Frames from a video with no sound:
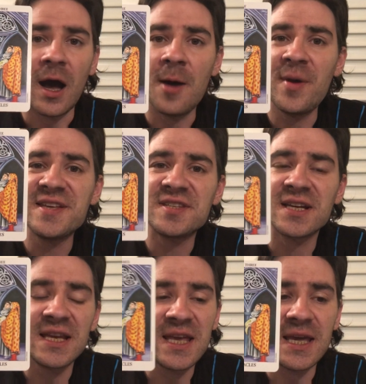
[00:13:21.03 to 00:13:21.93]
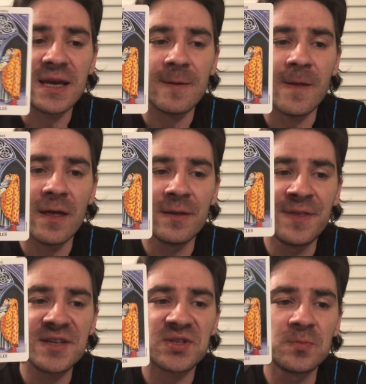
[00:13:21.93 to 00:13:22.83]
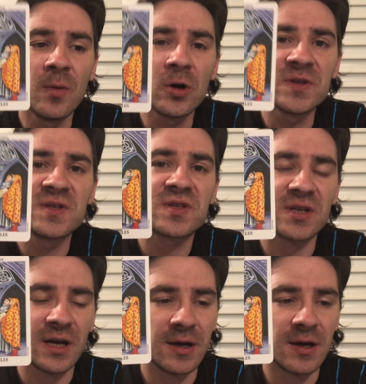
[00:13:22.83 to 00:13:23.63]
uh, basically this month